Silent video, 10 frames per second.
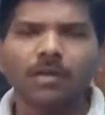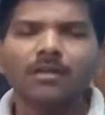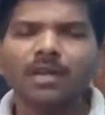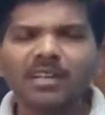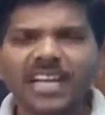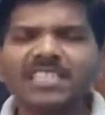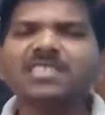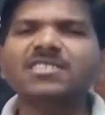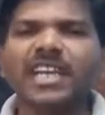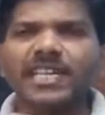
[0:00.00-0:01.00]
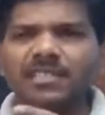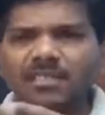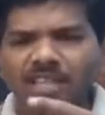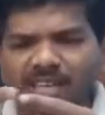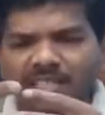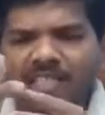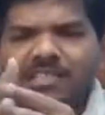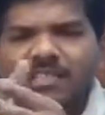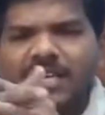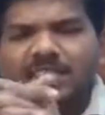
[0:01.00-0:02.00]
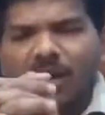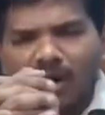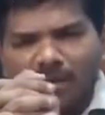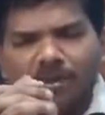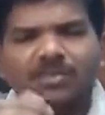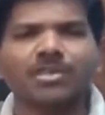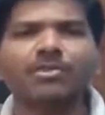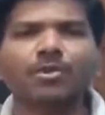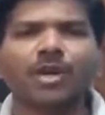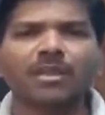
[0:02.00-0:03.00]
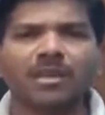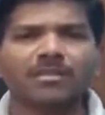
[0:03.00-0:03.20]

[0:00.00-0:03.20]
The nation states are merging together.